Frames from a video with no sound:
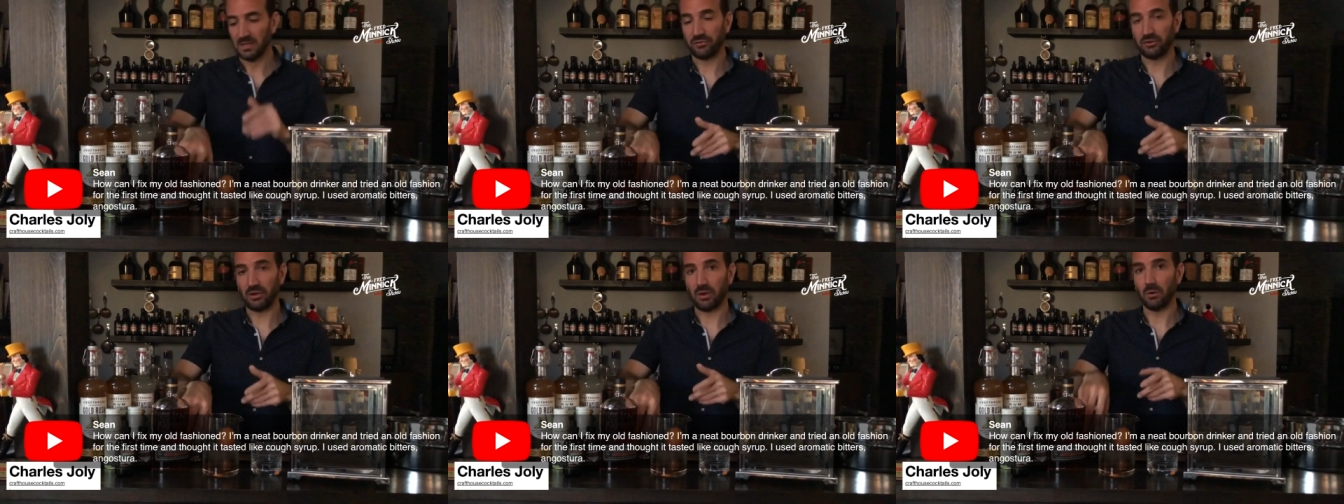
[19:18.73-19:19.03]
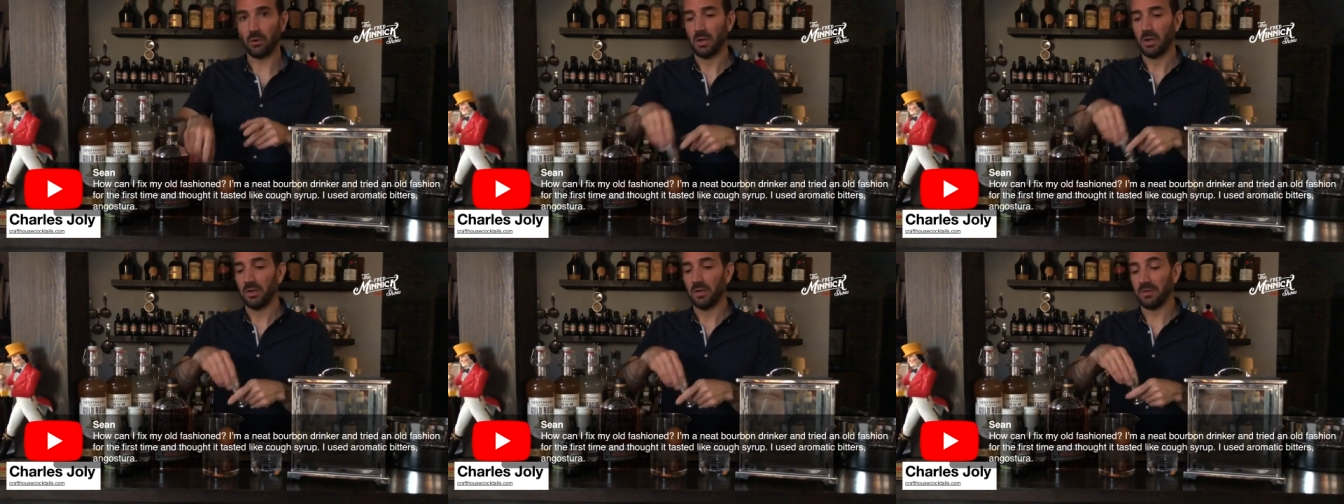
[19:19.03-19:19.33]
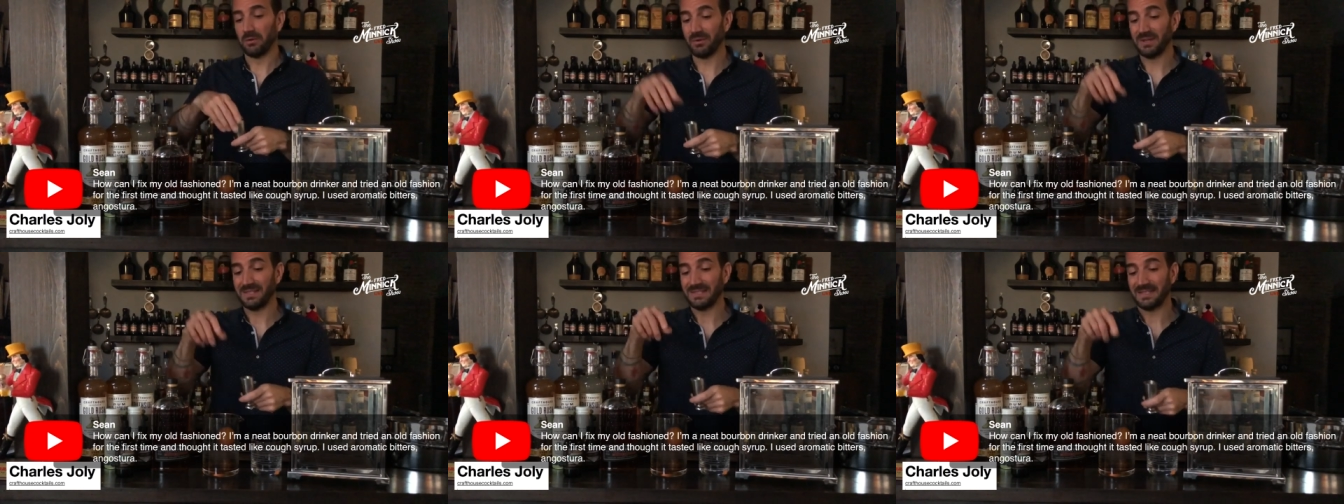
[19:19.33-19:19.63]
So
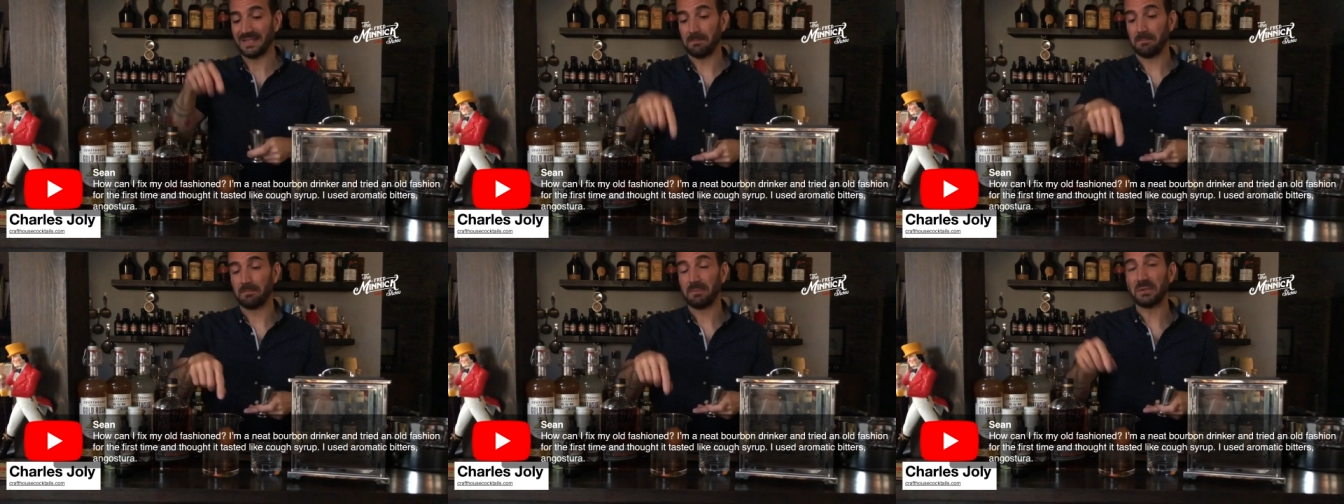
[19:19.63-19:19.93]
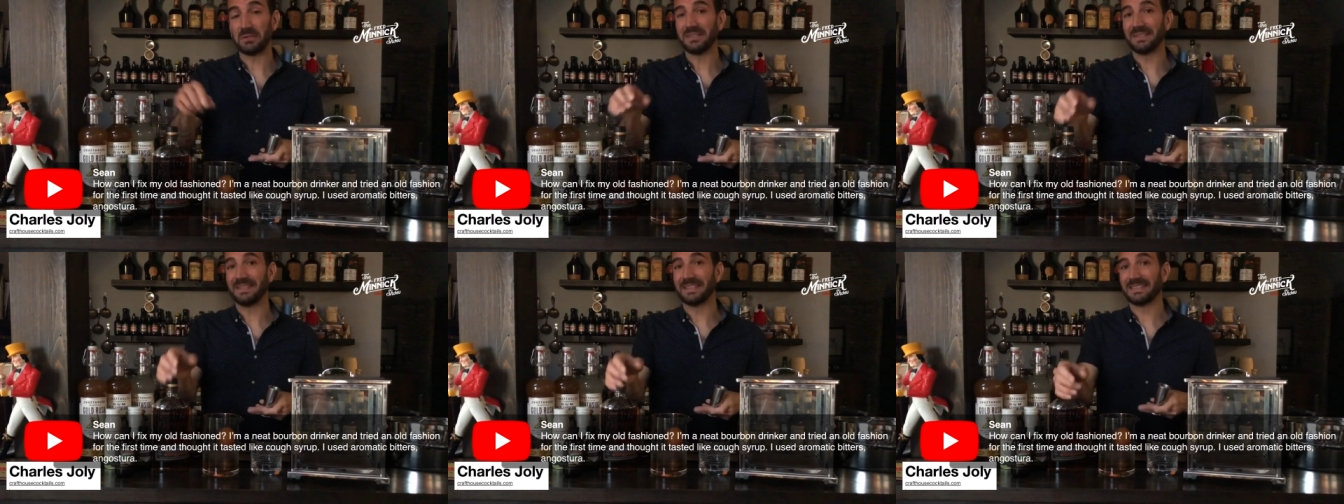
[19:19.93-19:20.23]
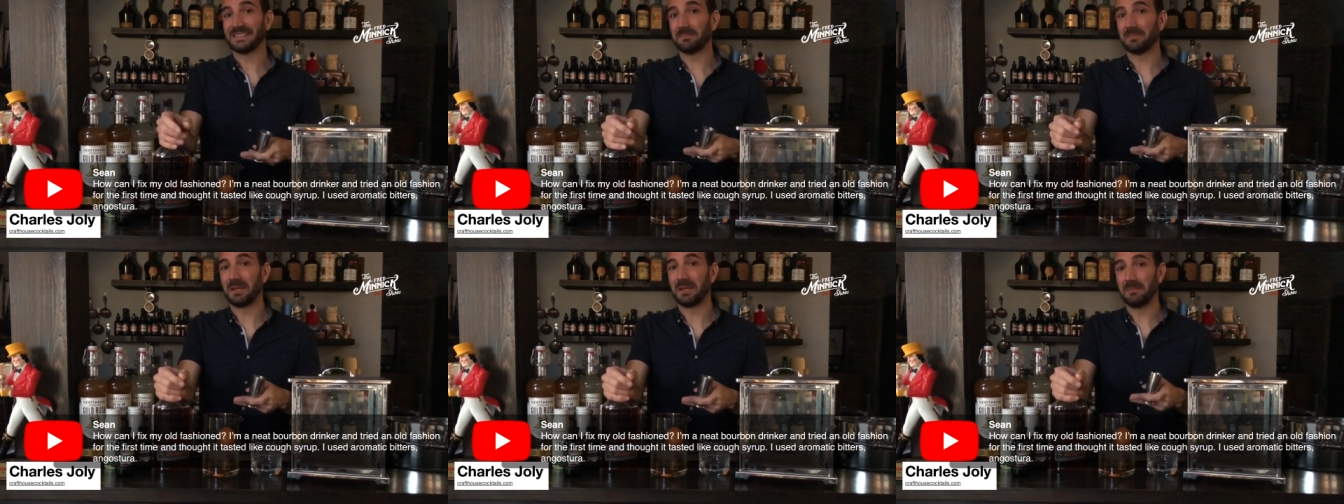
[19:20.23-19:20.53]
the reason I'm building
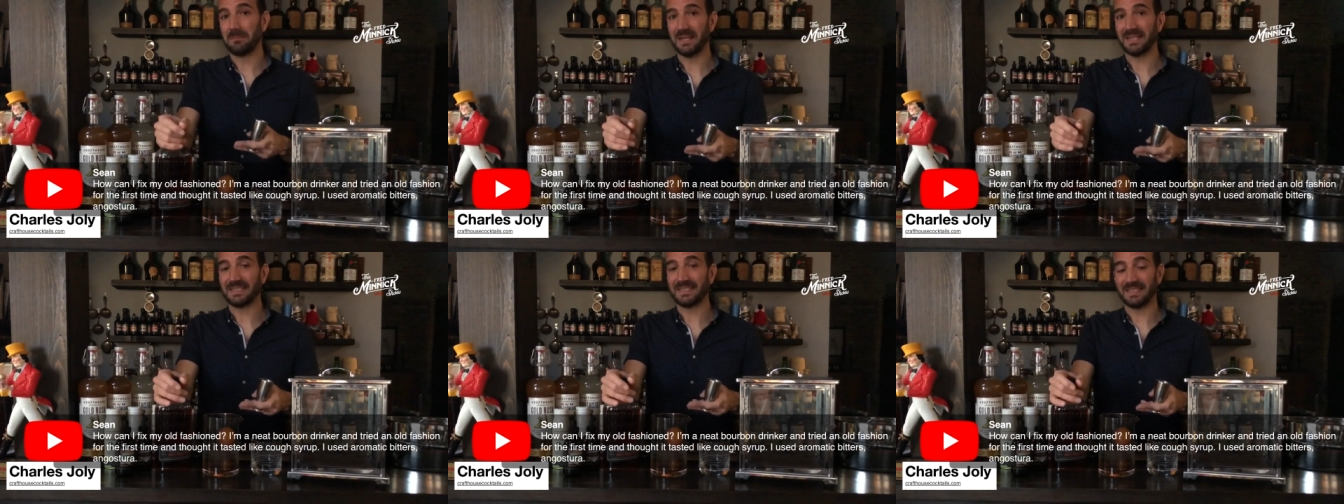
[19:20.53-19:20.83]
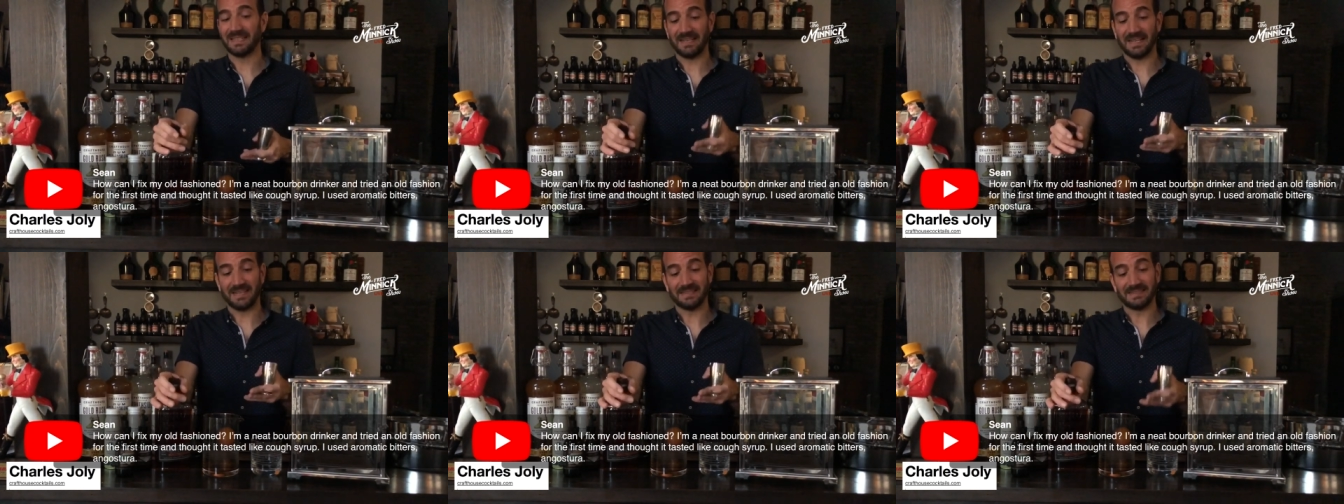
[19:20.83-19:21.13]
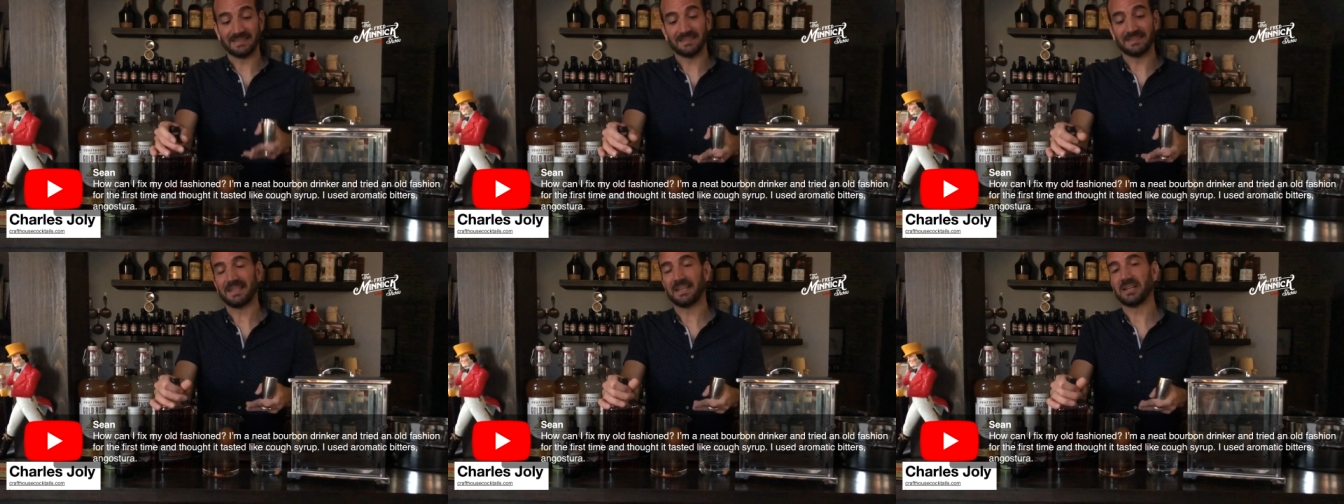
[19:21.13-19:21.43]
this in my mixing
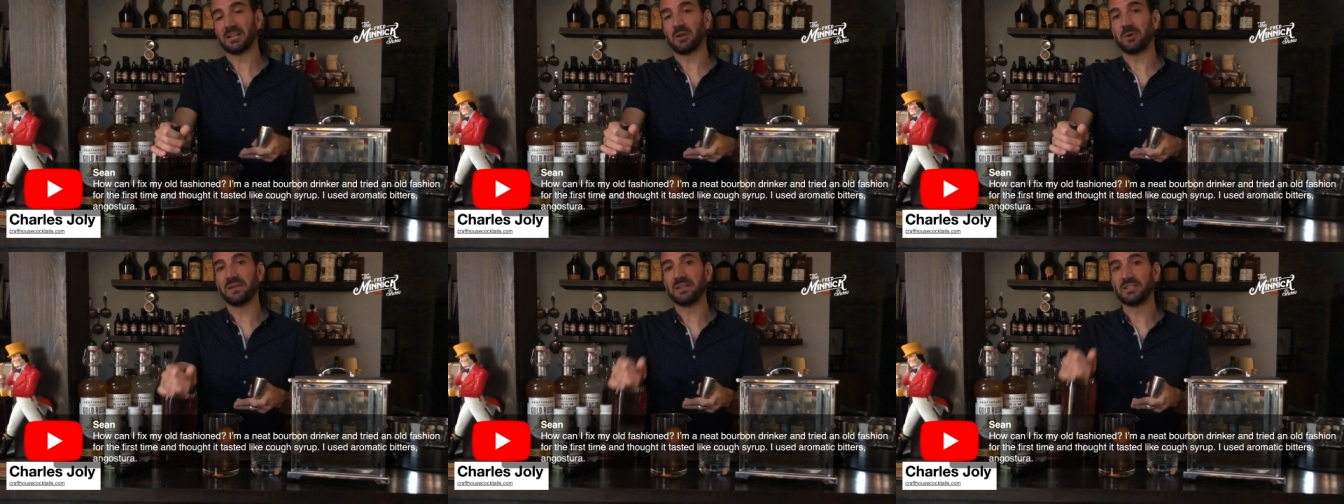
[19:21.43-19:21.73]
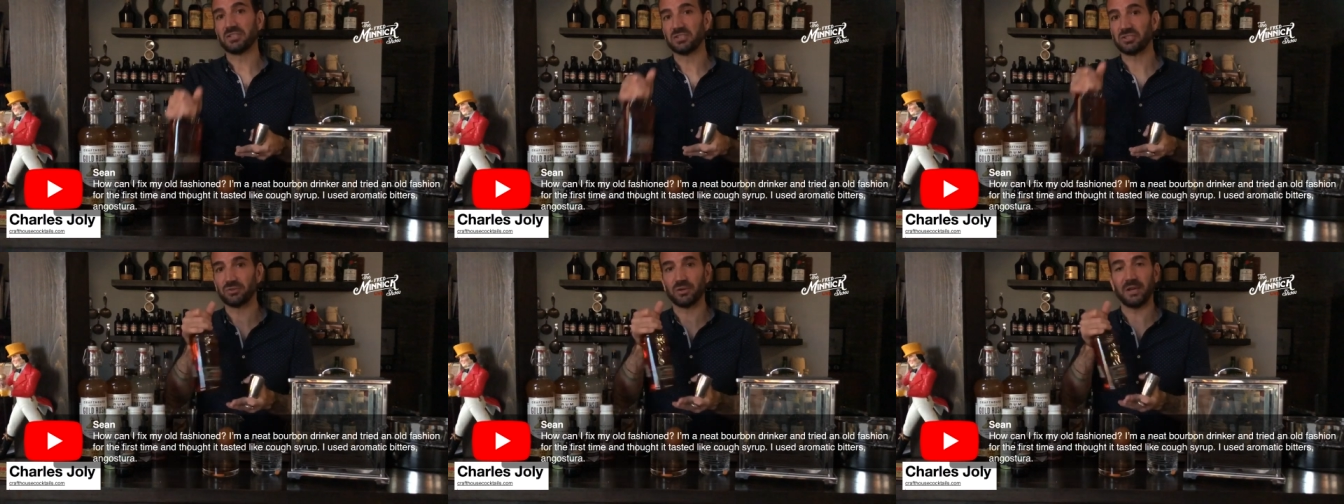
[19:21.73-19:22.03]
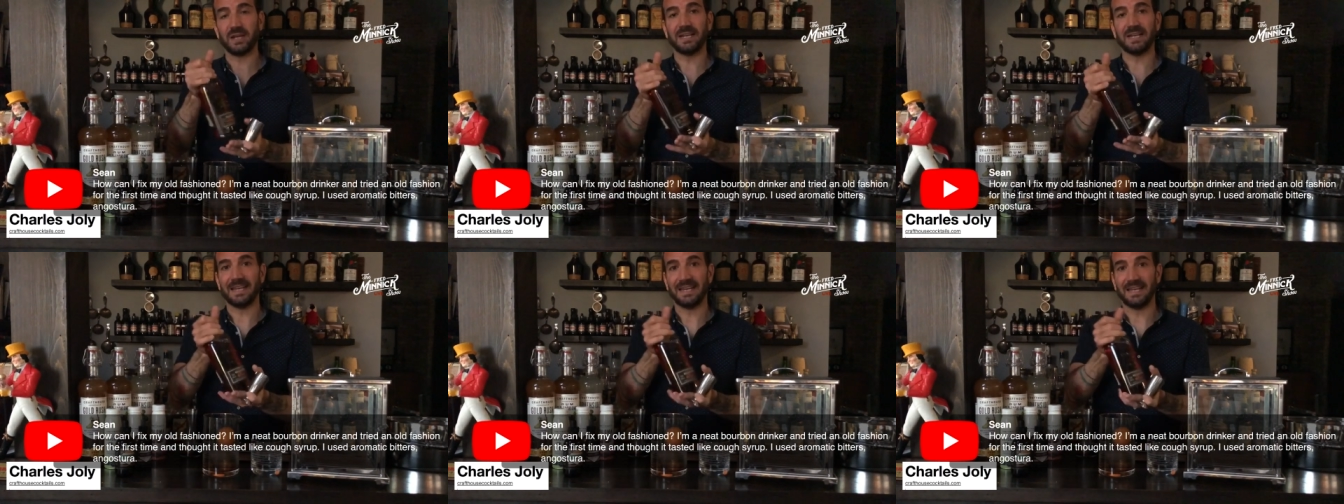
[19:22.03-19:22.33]
glass instead of going
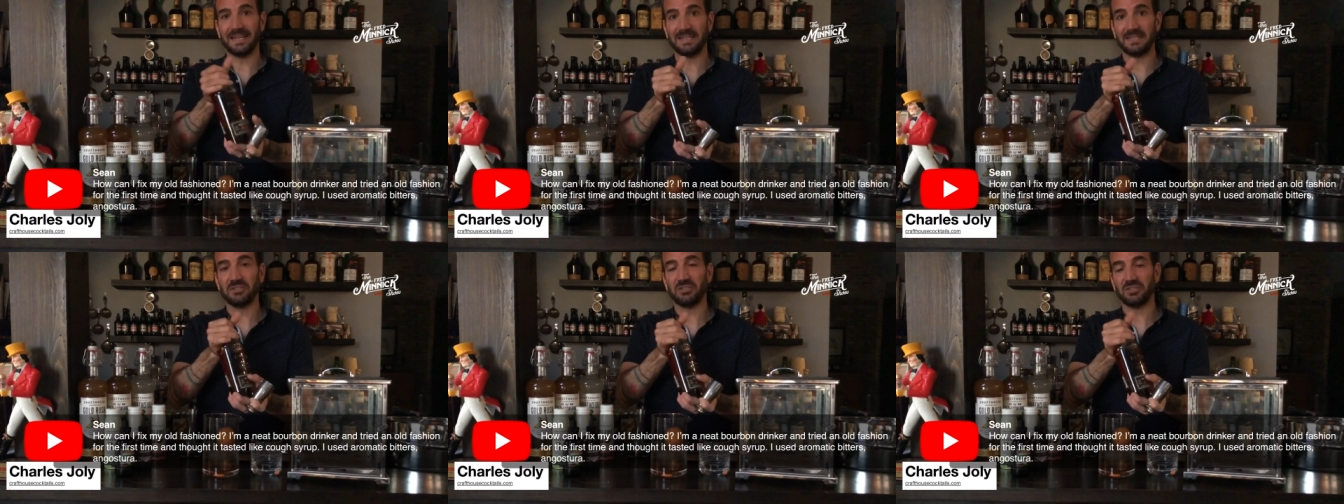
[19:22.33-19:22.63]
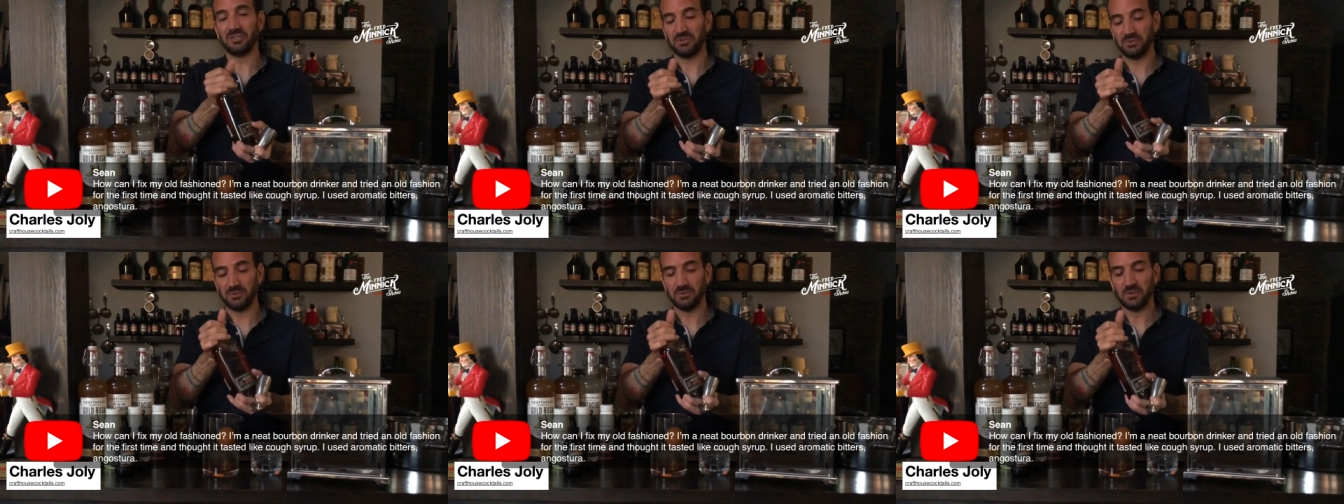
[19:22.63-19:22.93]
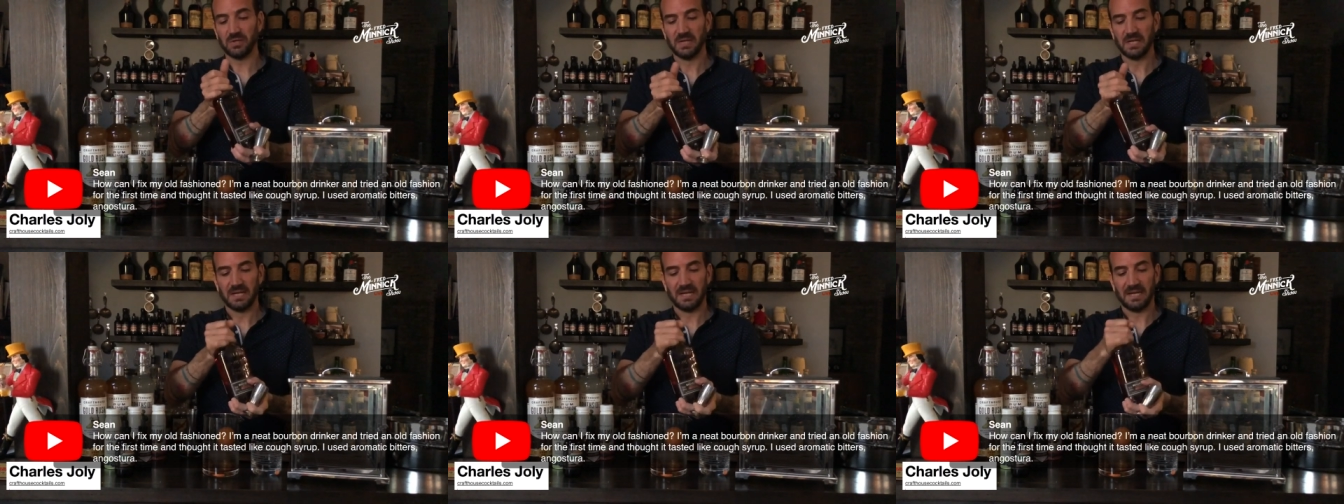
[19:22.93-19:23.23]
straight
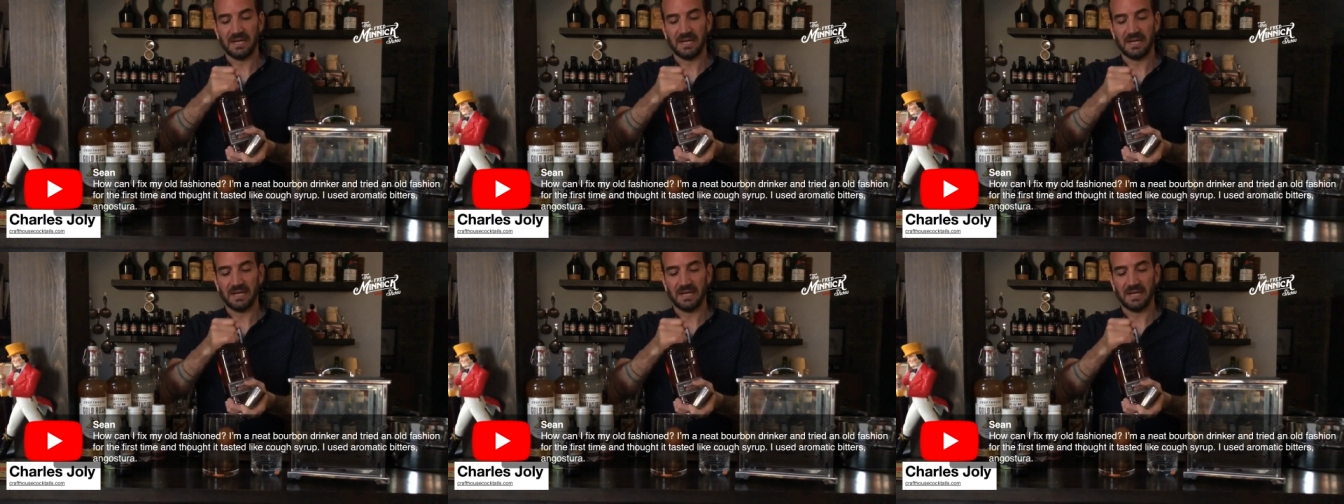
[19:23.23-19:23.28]
into